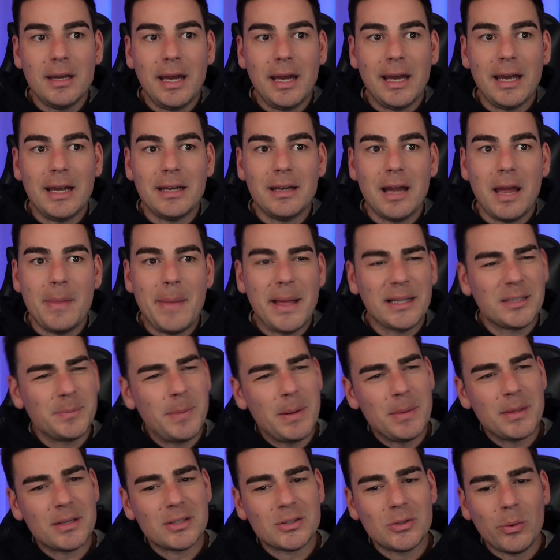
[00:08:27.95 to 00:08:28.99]
And, and that's
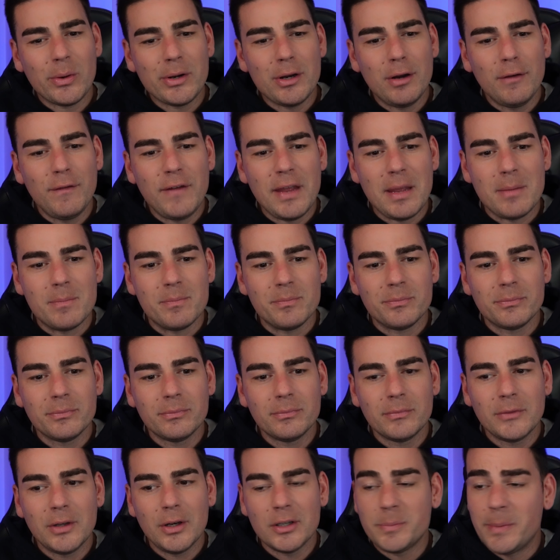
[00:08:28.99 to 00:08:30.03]
been the story of him.
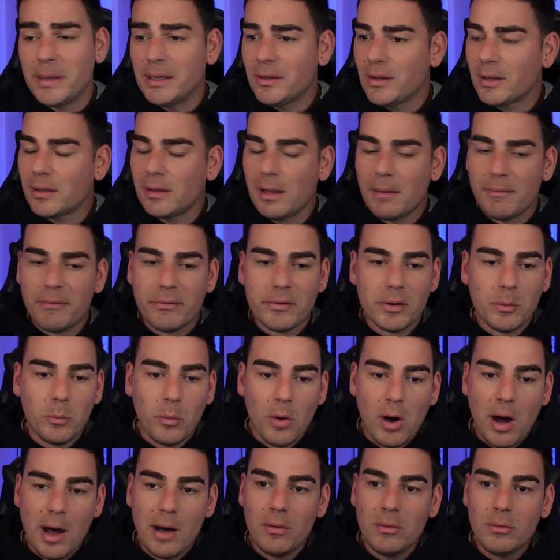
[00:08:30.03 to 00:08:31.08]
You know, he's been at the club for a
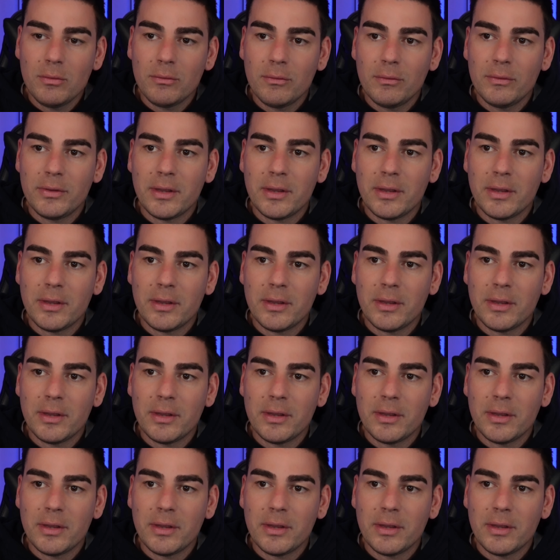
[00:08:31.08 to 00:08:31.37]
while.